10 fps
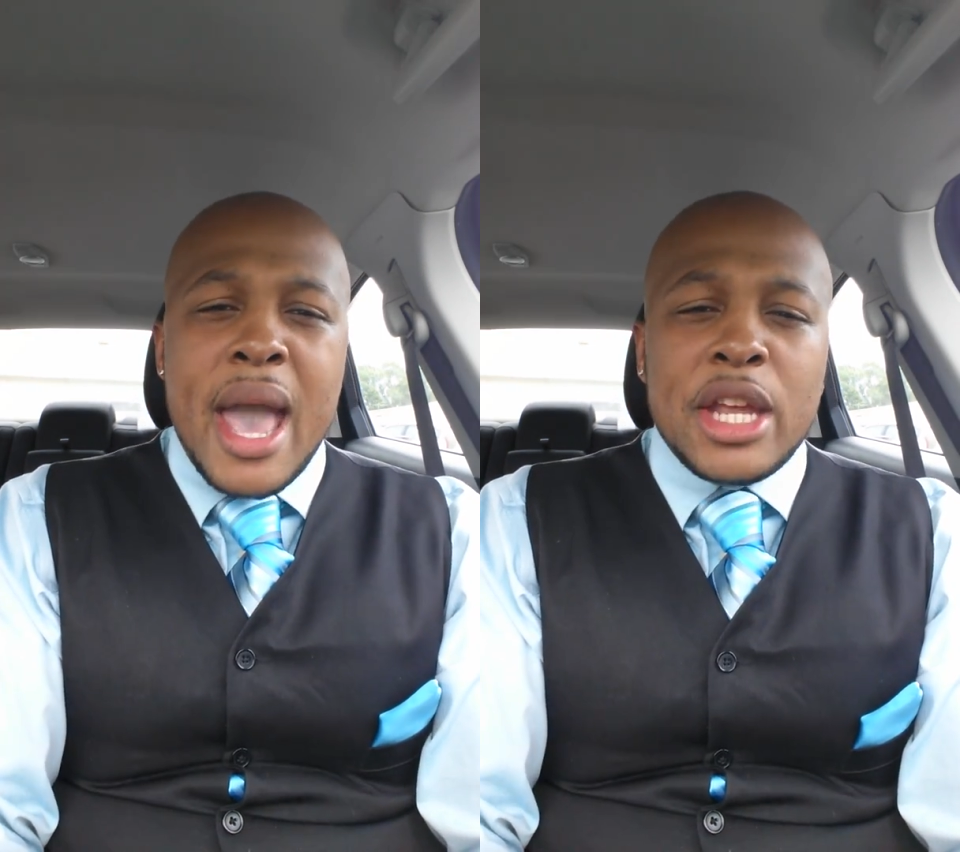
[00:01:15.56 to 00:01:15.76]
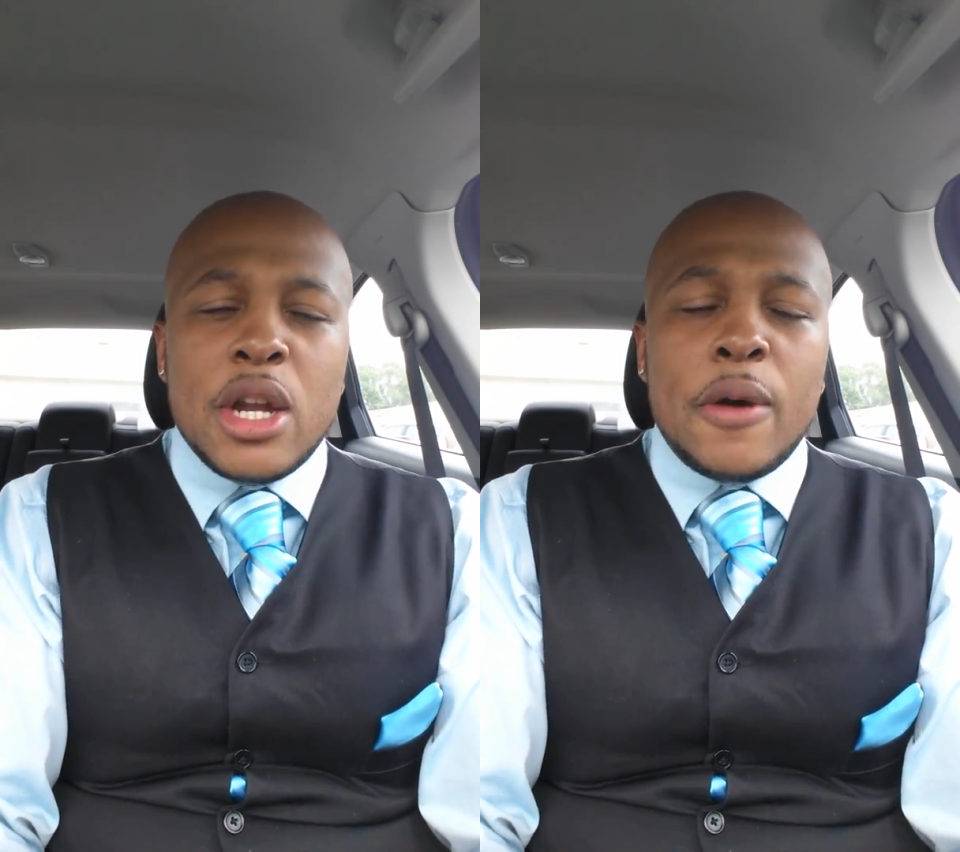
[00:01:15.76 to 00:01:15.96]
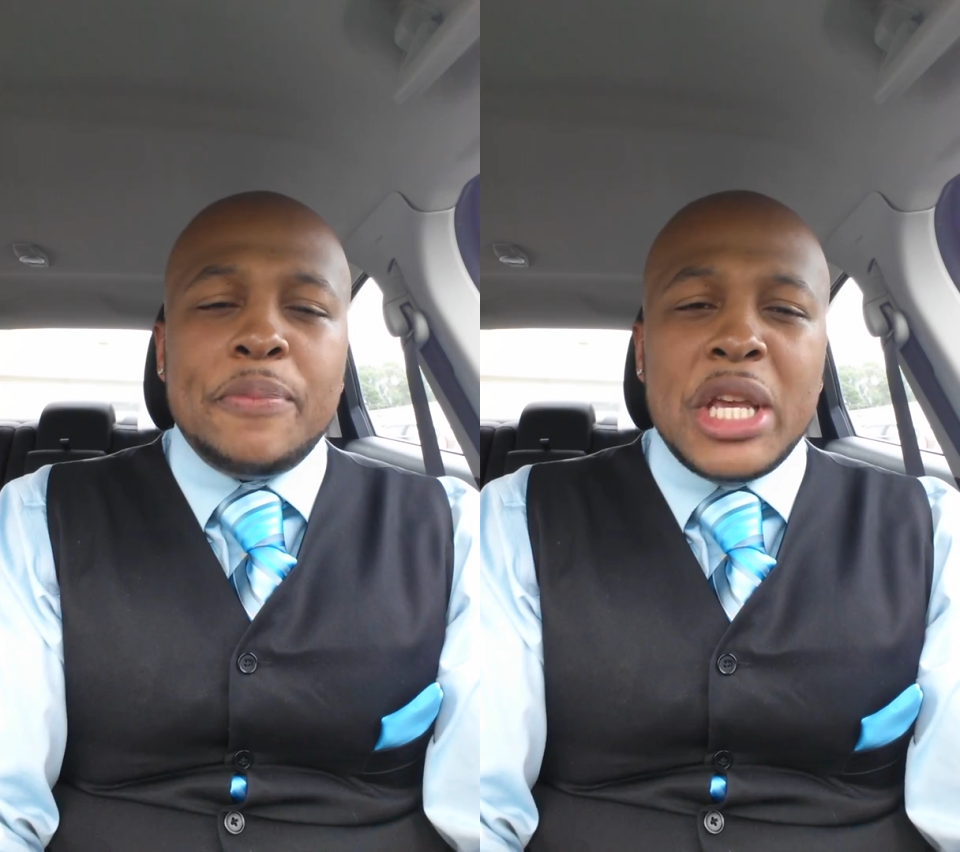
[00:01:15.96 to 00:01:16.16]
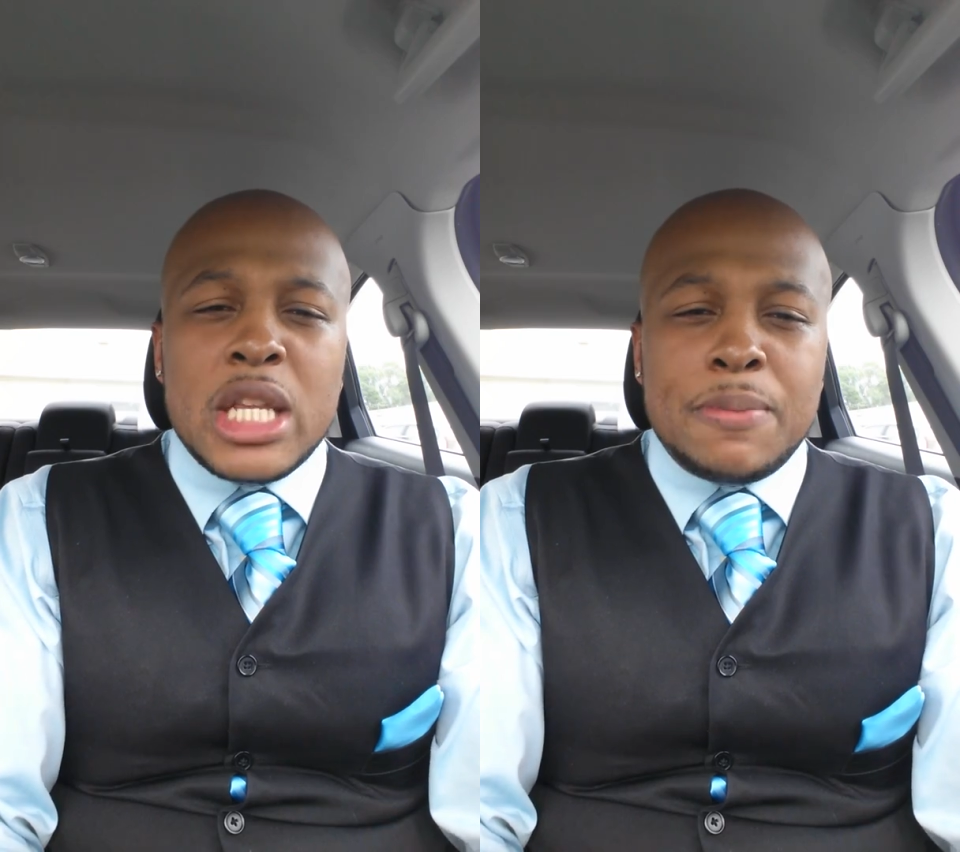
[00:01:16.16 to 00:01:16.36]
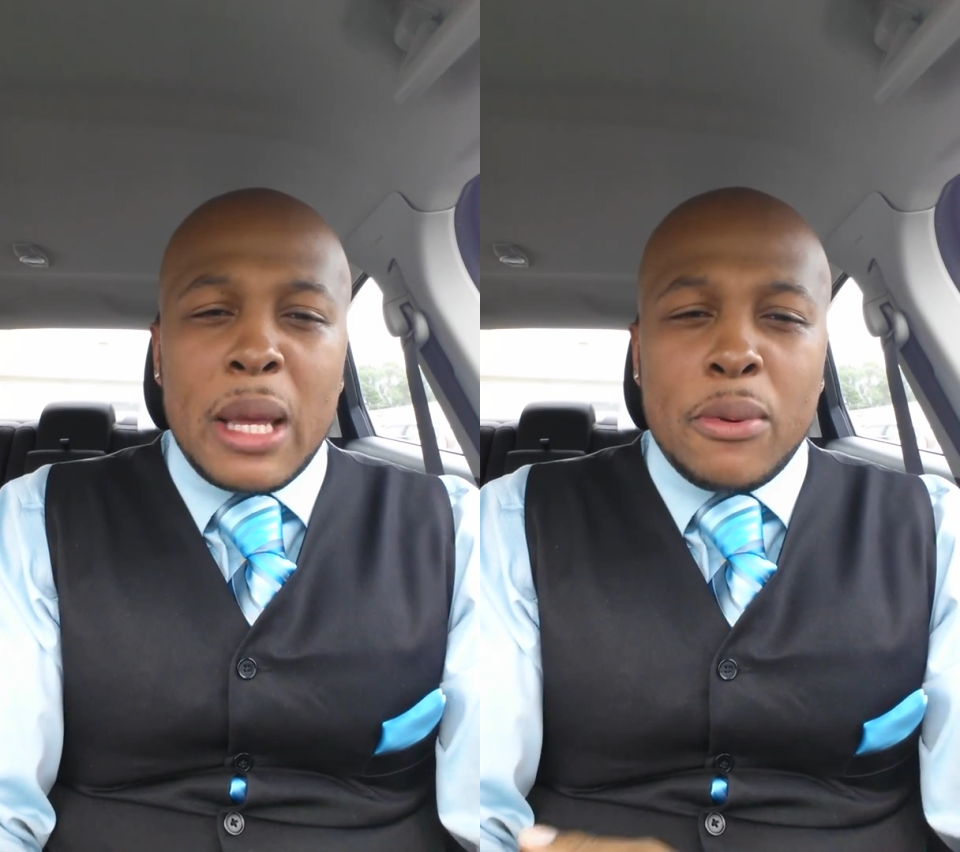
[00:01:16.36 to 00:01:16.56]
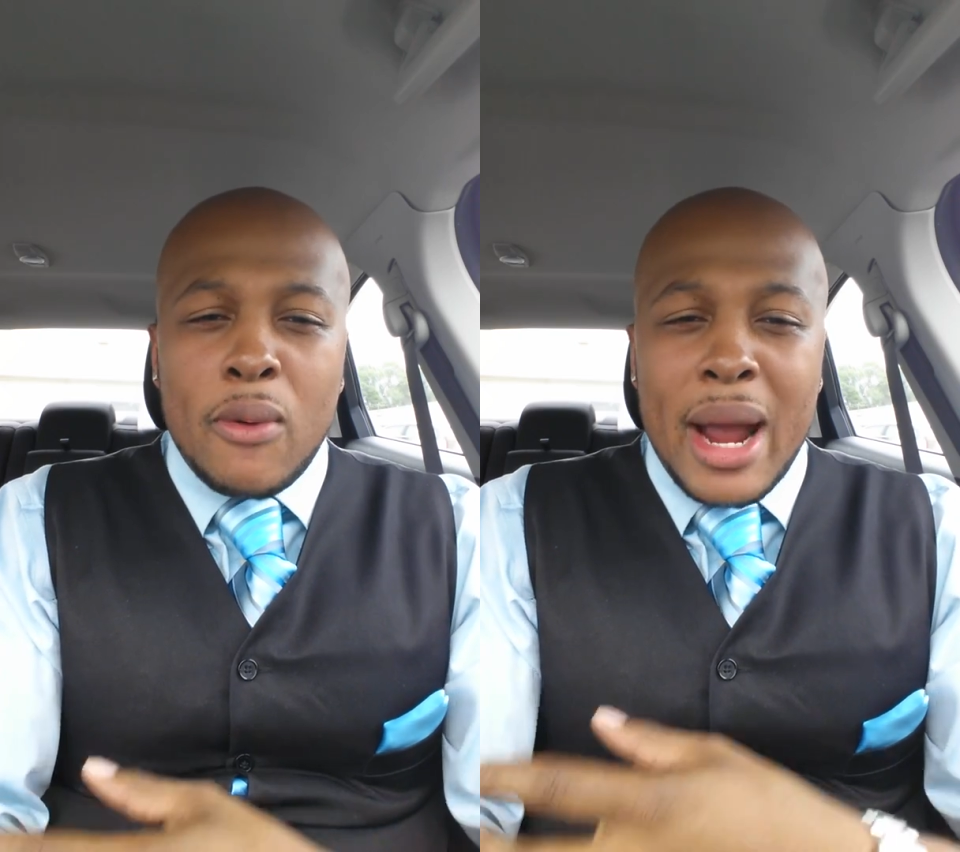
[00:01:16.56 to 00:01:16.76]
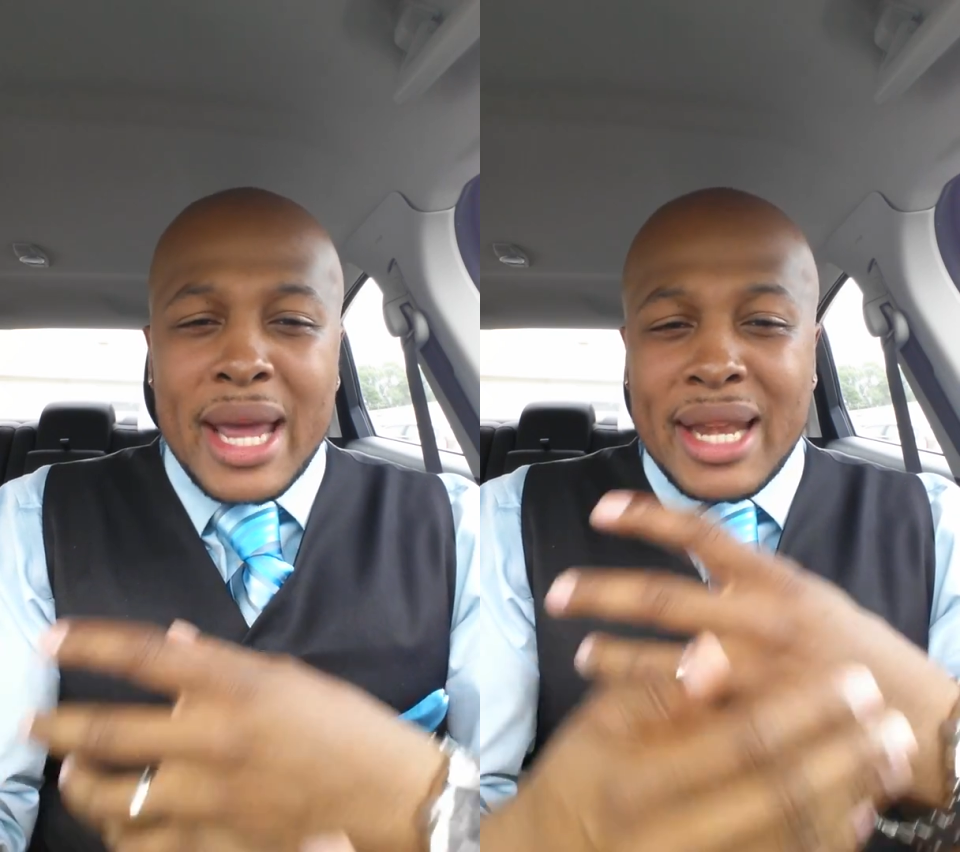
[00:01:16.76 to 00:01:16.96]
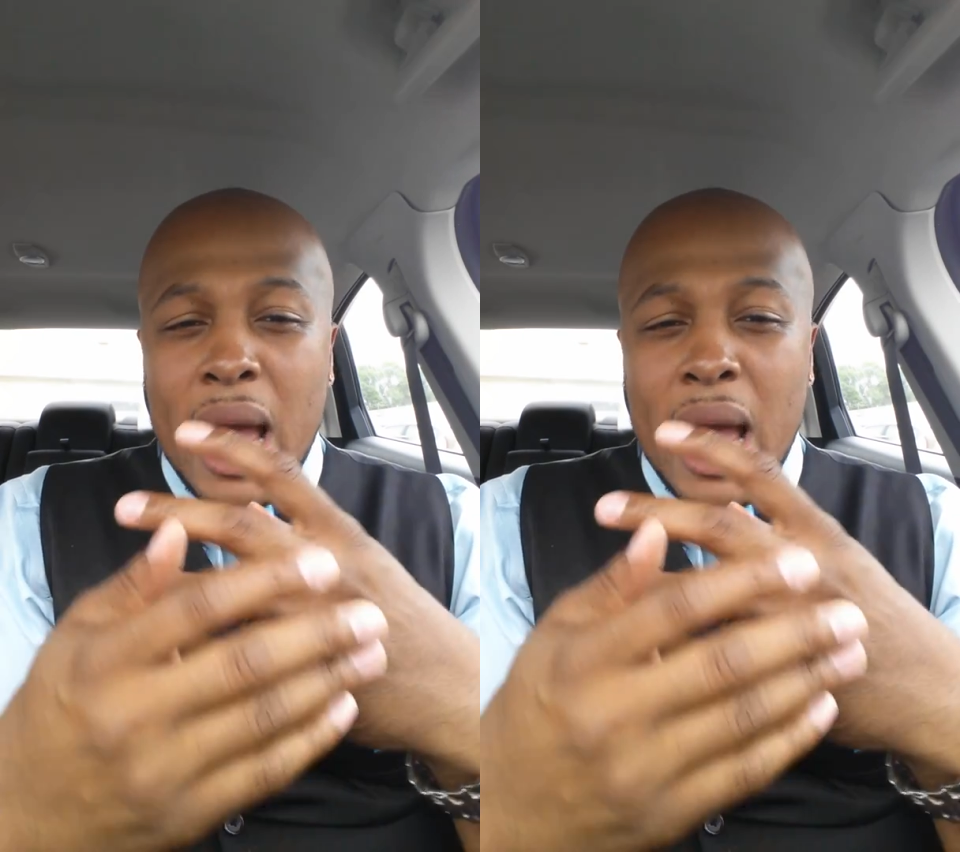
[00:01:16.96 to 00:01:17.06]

And you know these people right